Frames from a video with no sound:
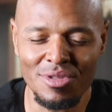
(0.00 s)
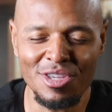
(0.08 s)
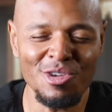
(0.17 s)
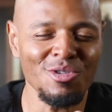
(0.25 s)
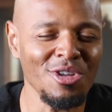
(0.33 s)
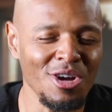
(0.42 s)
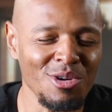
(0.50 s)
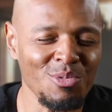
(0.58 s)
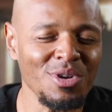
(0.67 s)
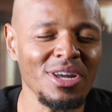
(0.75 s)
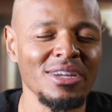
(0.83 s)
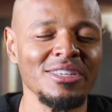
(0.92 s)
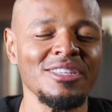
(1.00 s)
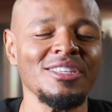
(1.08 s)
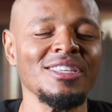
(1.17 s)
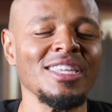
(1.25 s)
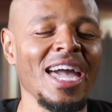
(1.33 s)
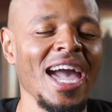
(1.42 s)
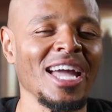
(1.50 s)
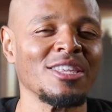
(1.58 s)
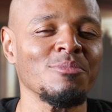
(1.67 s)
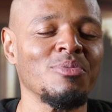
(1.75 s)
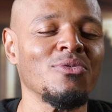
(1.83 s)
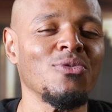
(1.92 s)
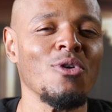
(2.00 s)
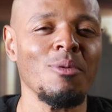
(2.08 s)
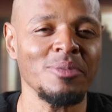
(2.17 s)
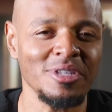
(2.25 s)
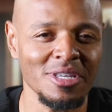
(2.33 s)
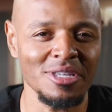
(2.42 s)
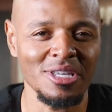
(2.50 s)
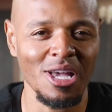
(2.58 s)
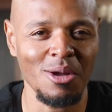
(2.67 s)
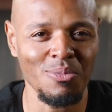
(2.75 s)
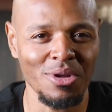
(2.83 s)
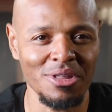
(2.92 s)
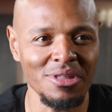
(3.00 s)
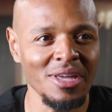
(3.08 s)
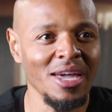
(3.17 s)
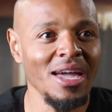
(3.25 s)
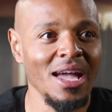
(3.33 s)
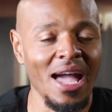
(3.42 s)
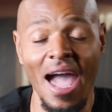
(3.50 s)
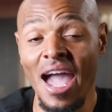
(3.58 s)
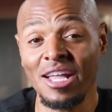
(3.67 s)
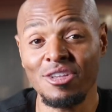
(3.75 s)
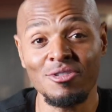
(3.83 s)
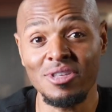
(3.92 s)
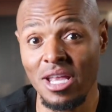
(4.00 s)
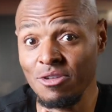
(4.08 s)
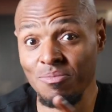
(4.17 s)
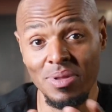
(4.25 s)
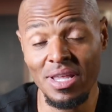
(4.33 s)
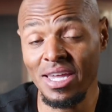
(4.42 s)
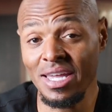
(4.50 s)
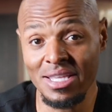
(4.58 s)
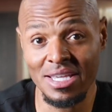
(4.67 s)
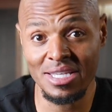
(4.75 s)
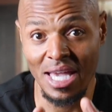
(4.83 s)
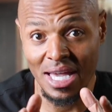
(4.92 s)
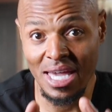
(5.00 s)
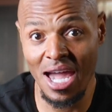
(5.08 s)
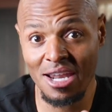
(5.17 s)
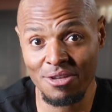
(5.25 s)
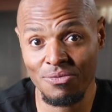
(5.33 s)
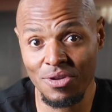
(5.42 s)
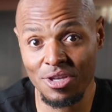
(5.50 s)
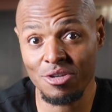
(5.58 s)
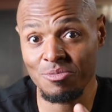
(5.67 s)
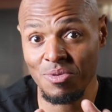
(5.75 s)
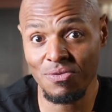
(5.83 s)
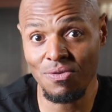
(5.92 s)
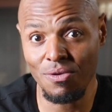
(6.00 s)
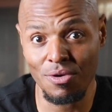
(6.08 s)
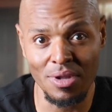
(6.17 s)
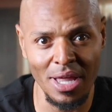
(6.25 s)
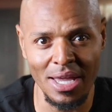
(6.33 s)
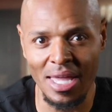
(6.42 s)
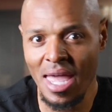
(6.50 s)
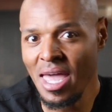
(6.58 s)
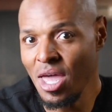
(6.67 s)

you know, we're gonna stack the performances up with actors that have played these iconic figures before, like